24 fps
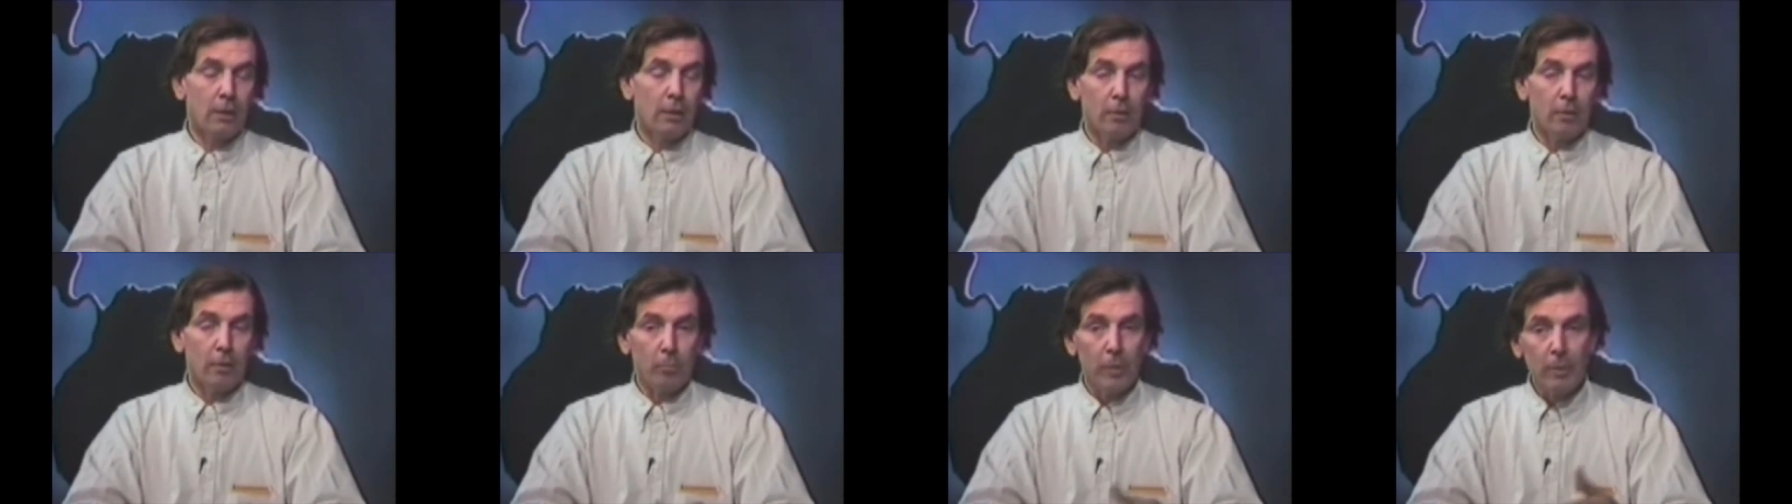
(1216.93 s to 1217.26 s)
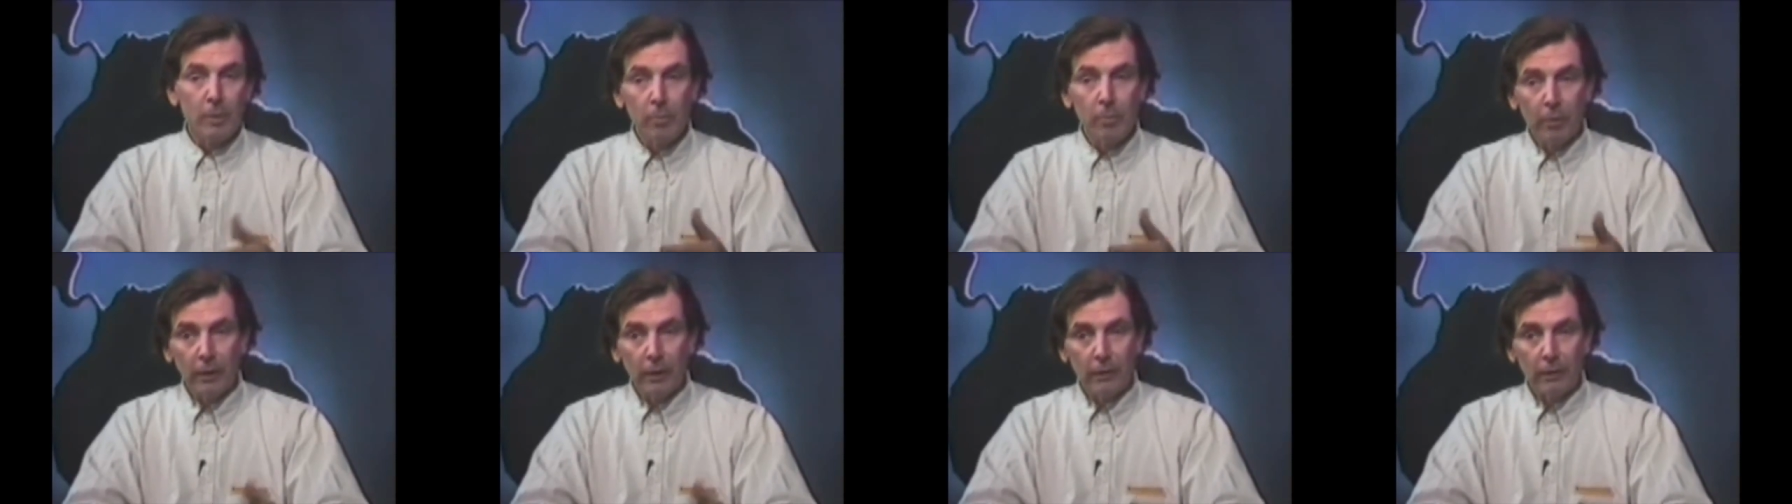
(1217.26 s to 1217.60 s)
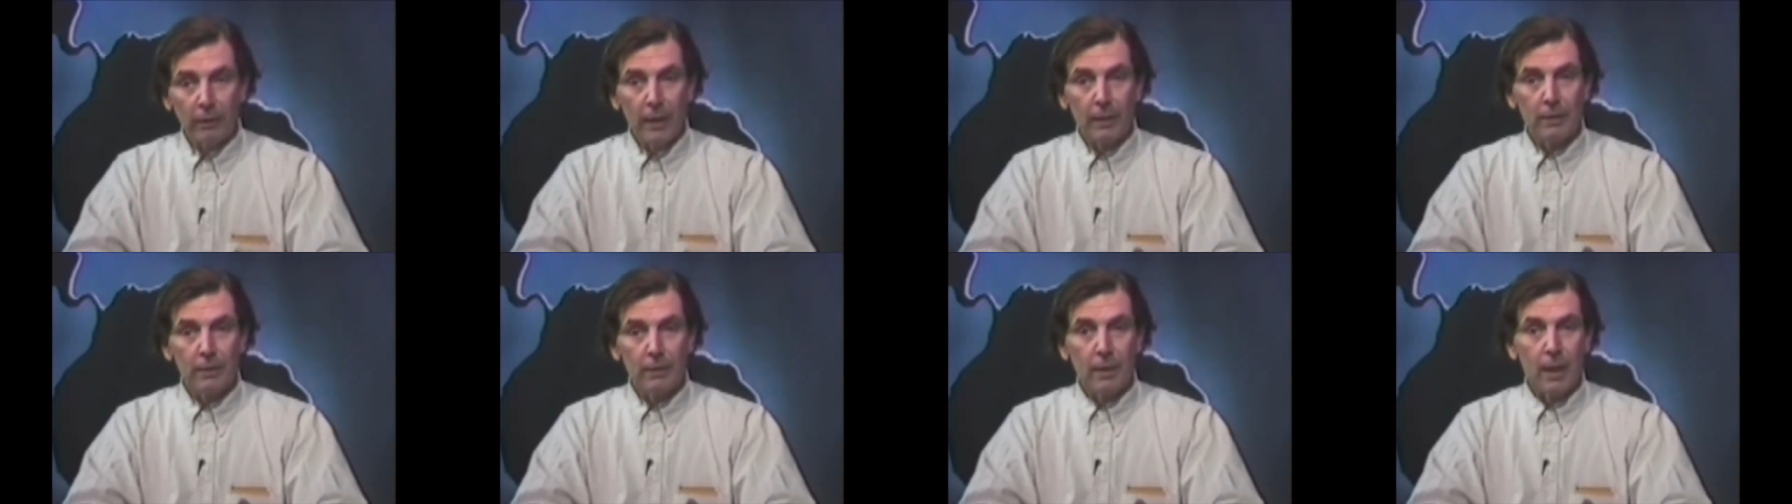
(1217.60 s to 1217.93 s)
The people at
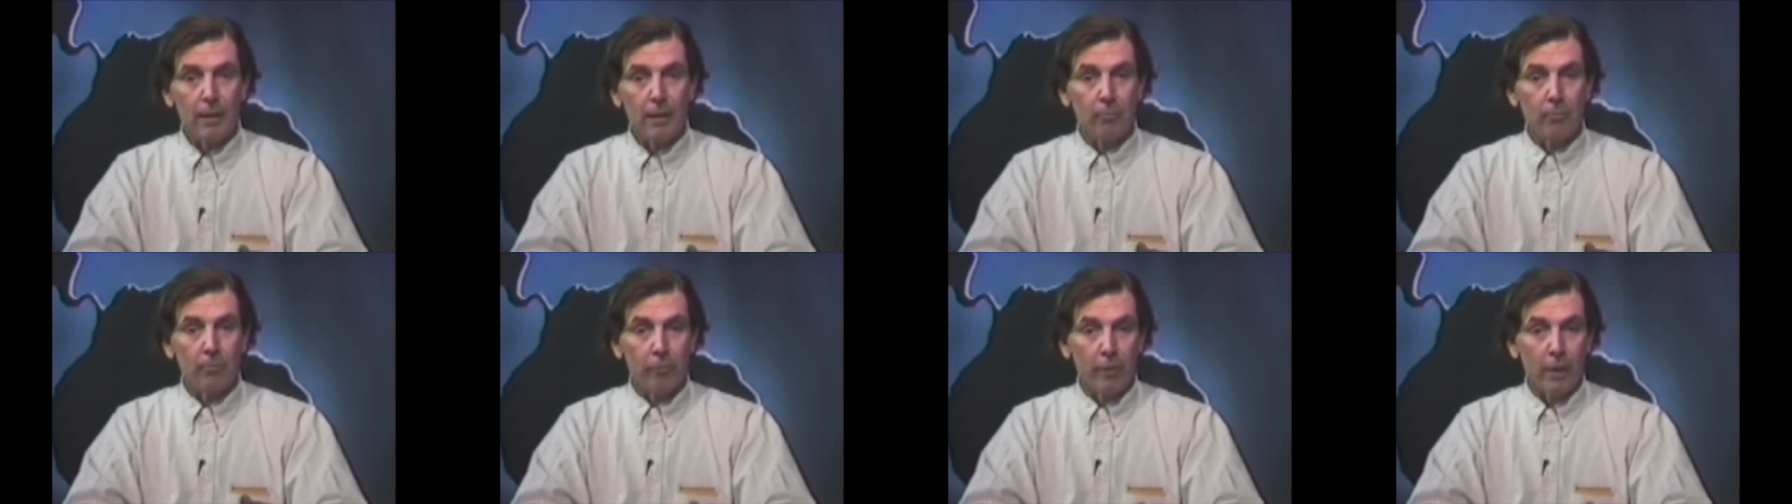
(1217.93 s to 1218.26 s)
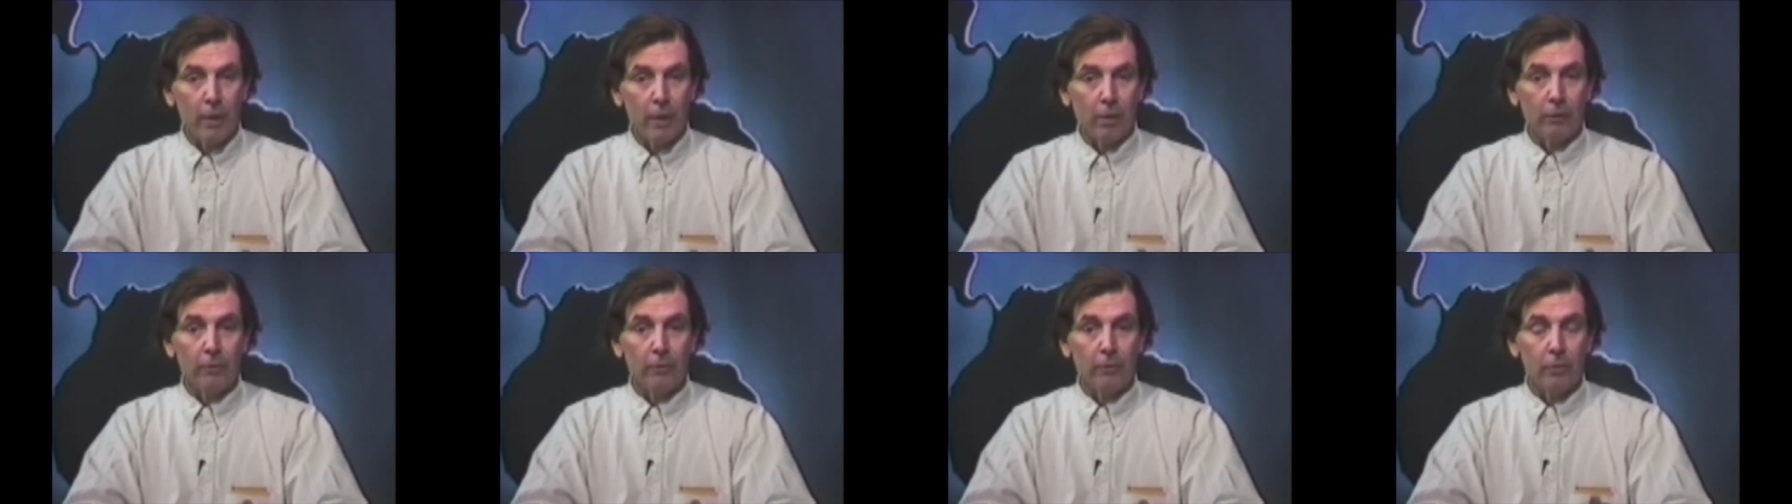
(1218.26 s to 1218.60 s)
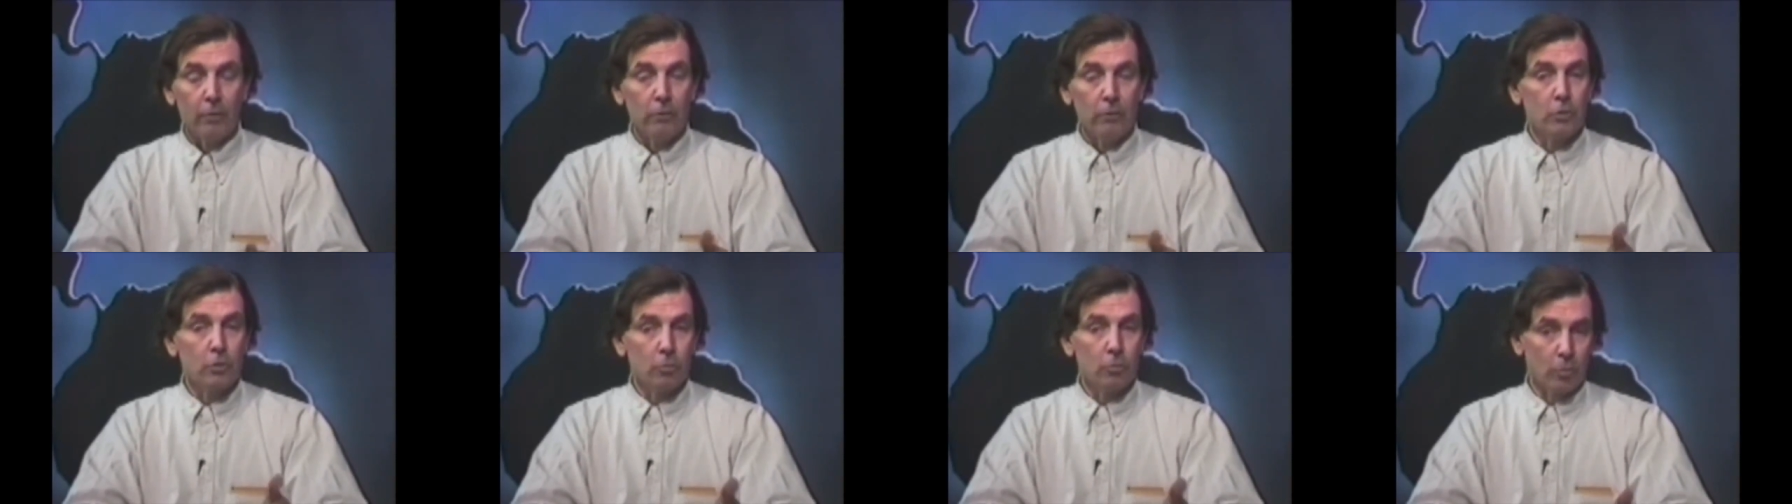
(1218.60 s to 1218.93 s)
that time felt,
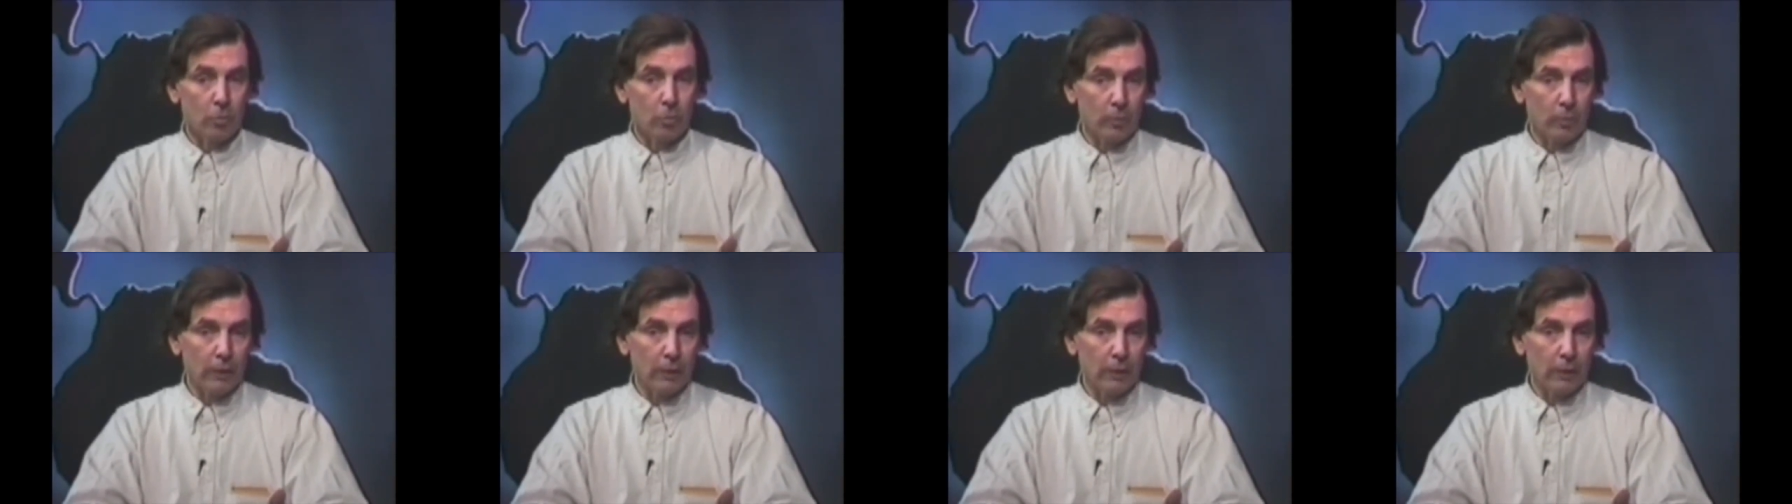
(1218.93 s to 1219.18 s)
those who were